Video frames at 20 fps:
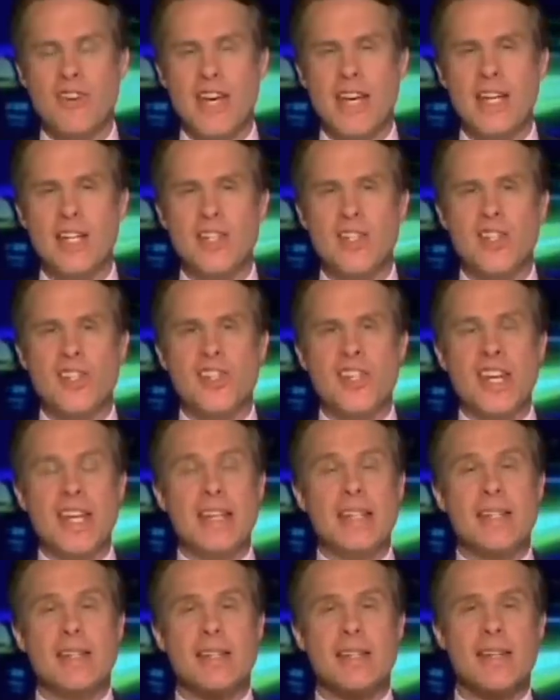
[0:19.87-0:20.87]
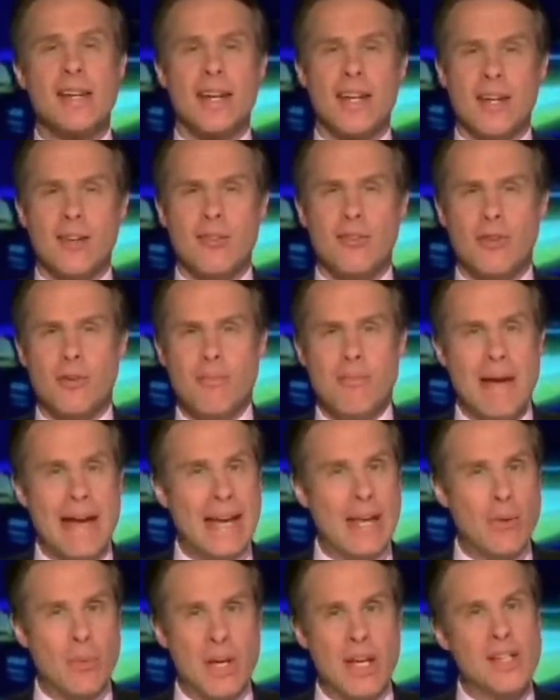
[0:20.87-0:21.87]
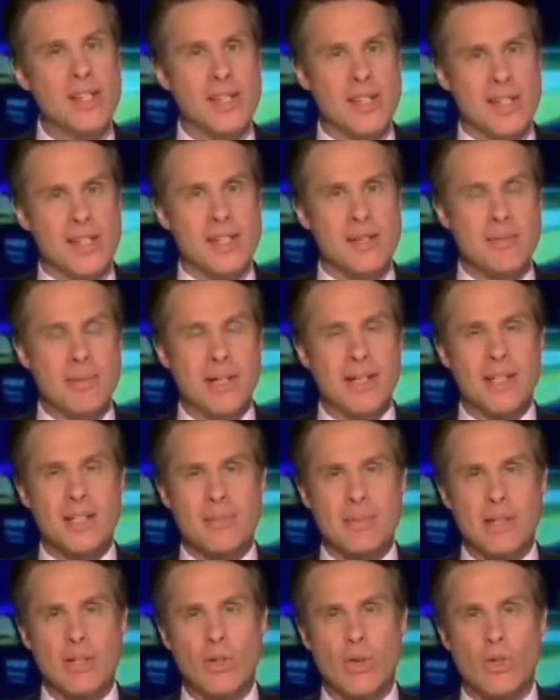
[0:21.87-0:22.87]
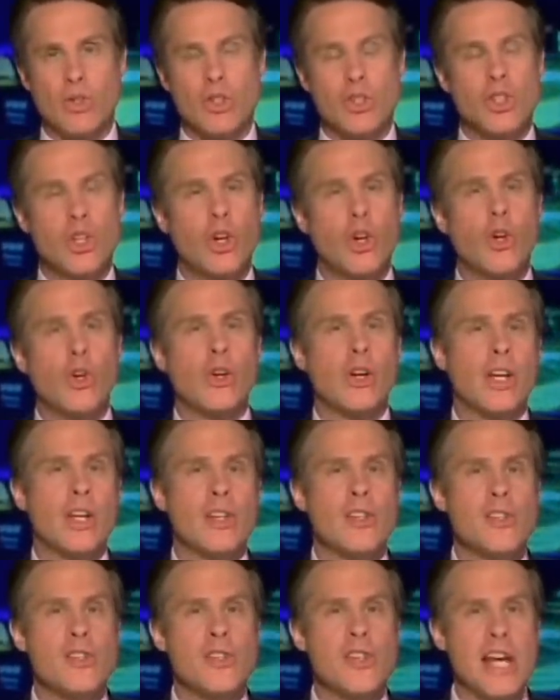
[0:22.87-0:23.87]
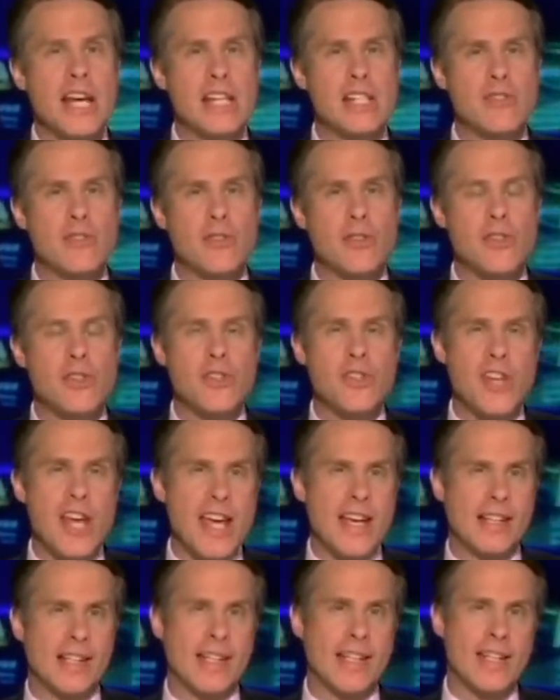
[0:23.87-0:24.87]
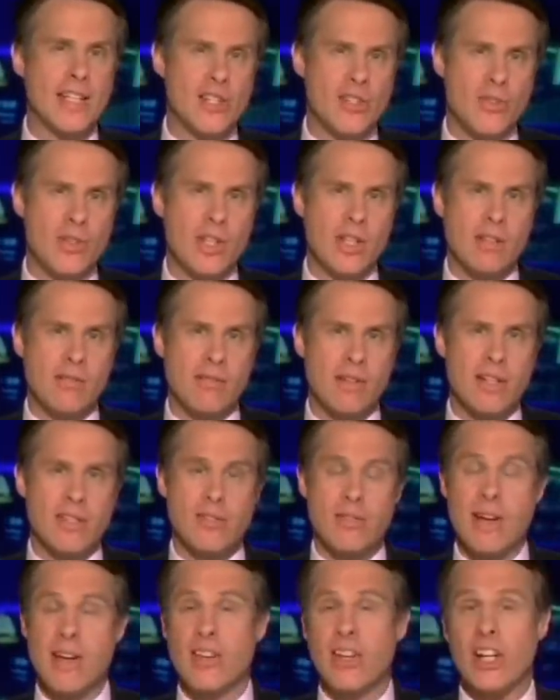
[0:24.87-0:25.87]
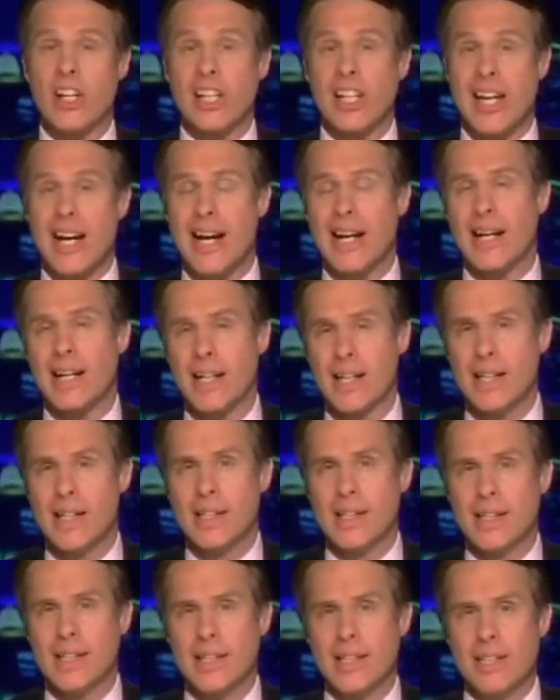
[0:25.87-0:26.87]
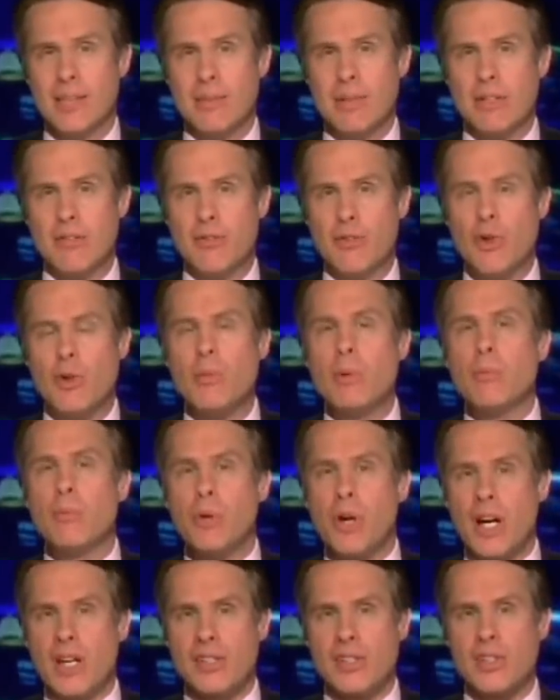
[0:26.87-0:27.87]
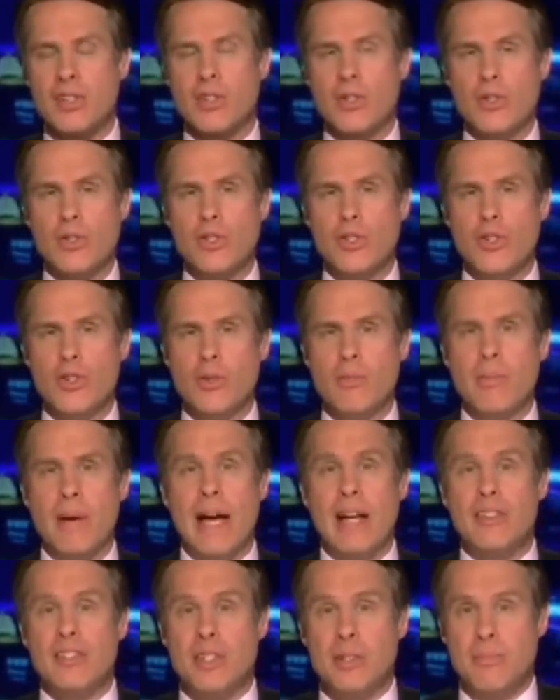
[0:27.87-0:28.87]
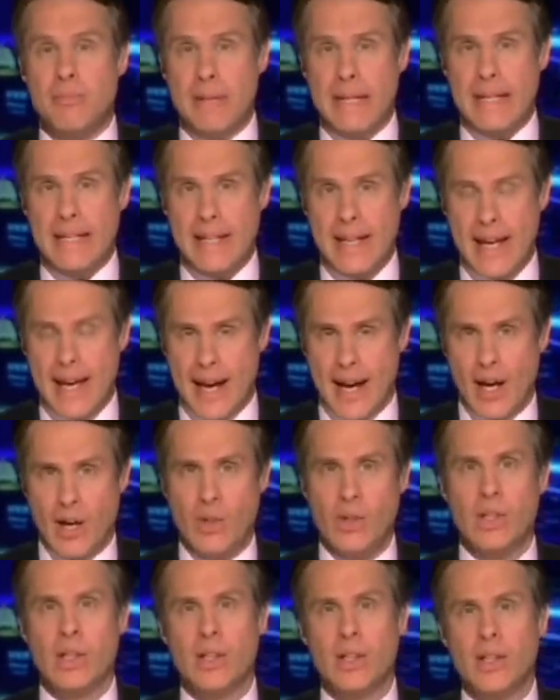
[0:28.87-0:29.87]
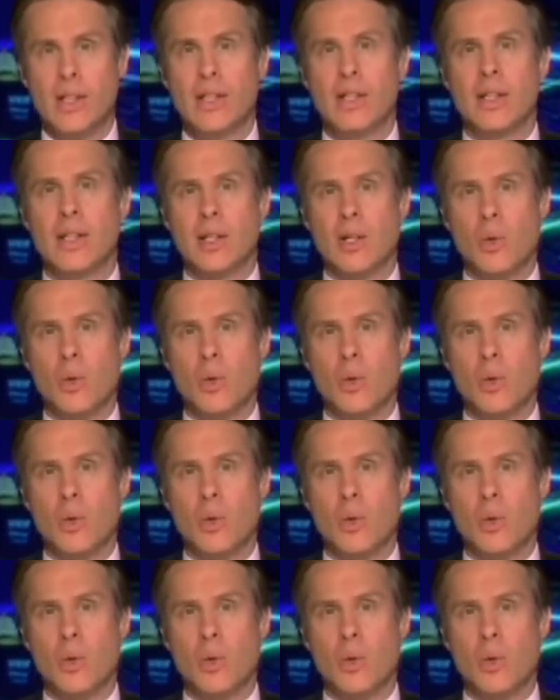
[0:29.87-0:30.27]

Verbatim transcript: Las Vegas Sin City for many reasons, among them a notorious sex for sale industry that runs around the clock. But the former prostitutes you're about to meet now